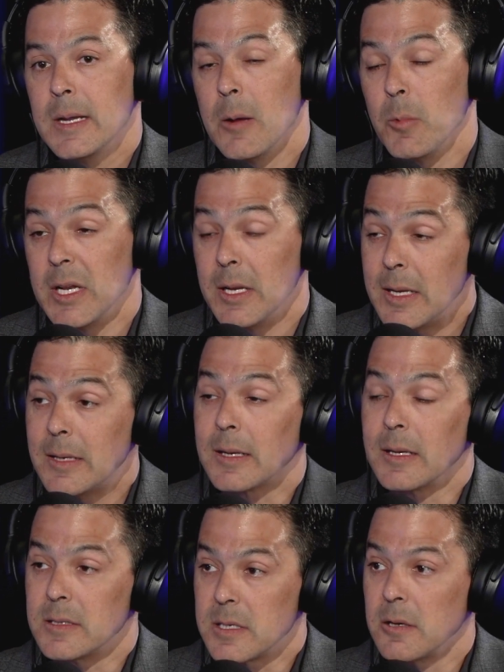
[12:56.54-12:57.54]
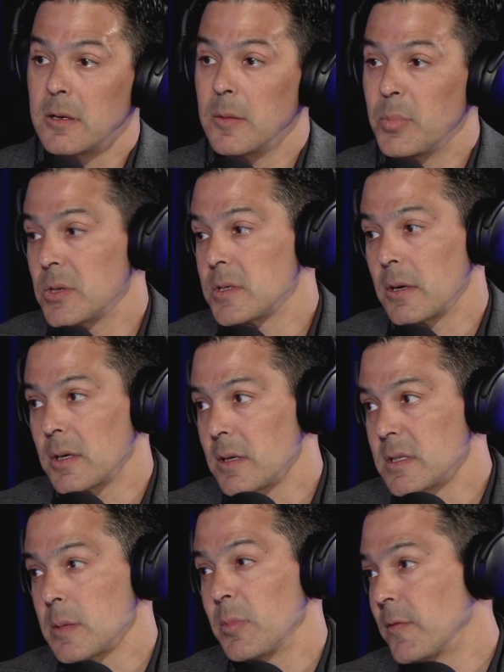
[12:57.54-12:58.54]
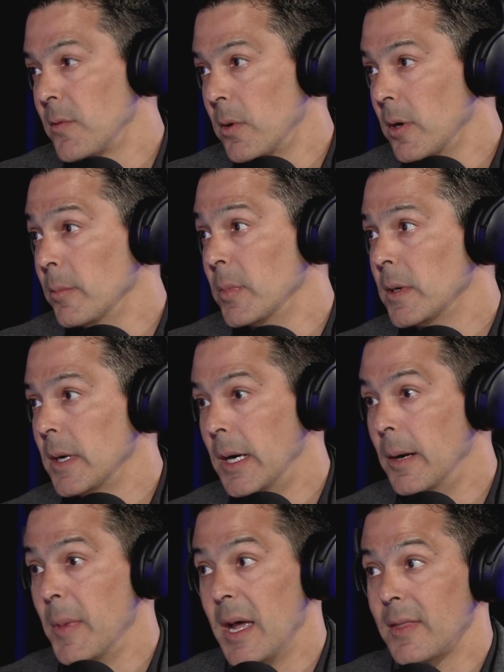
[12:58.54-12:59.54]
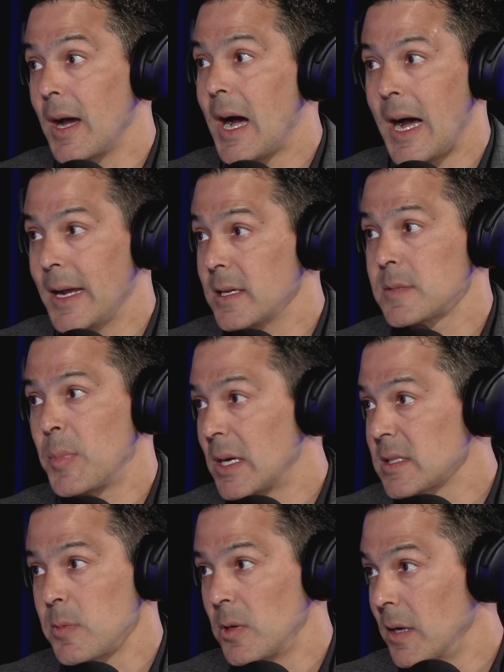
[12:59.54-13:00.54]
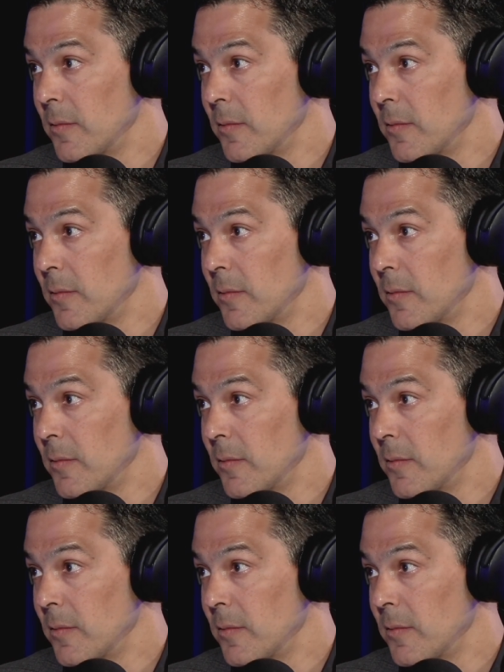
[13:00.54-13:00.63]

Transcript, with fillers: And we need to continue to push our kids to perform um, at the highest possible